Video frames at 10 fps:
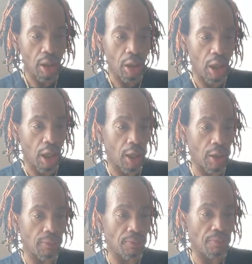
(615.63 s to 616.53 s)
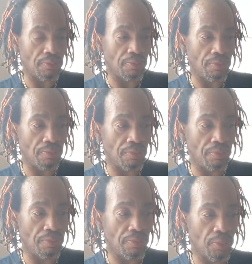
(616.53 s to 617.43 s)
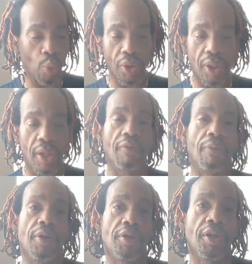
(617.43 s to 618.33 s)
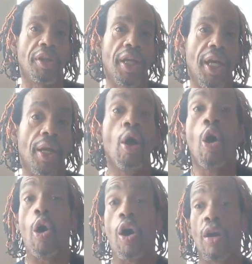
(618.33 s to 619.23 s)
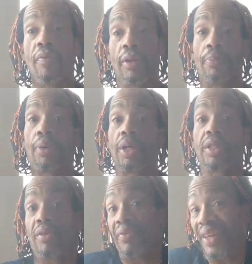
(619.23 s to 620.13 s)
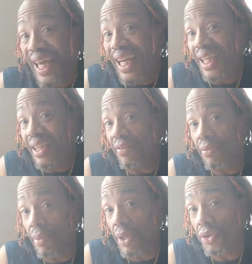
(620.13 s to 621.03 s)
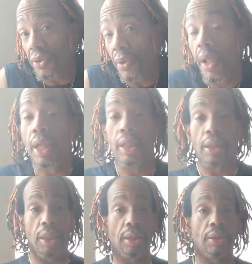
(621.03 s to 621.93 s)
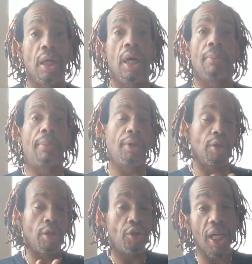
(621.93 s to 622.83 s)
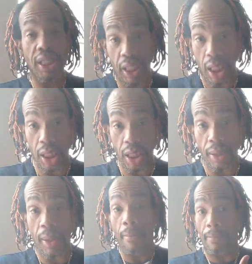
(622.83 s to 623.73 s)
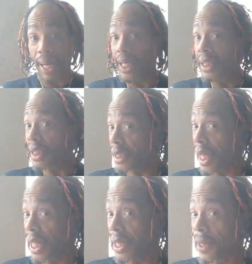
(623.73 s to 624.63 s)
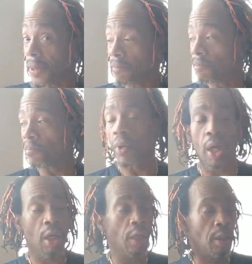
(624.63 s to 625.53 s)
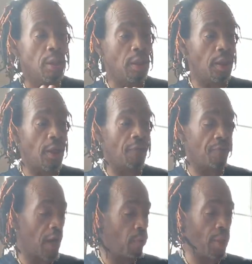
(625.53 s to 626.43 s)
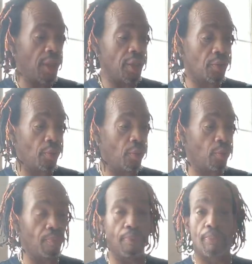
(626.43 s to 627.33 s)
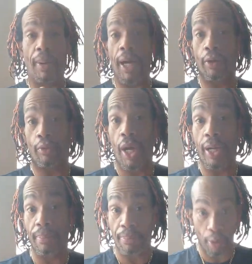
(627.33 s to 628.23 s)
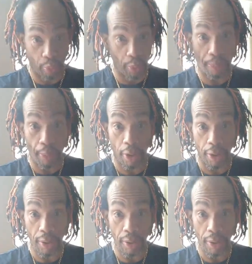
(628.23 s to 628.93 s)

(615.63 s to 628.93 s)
um, with the information that they get, or even the process of getting the information. You guys are lucky. Back in the day, if I wanted to write a book report,